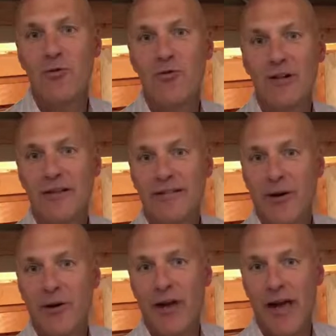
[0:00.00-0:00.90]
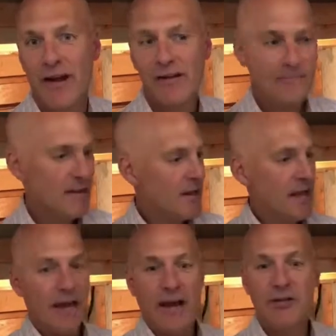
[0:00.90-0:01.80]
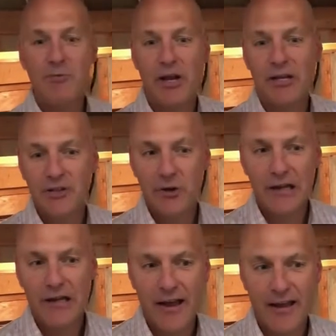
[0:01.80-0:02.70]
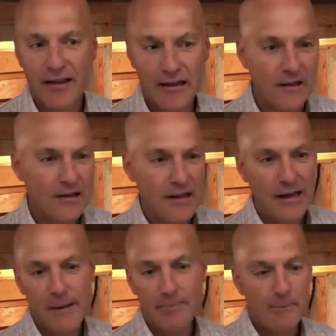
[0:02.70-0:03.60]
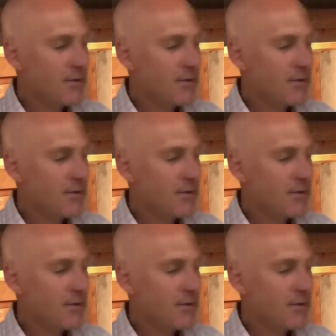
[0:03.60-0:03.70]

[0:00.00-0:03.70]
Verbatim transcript: Ontario, Canada. And I just wanted to show you a little, a little um,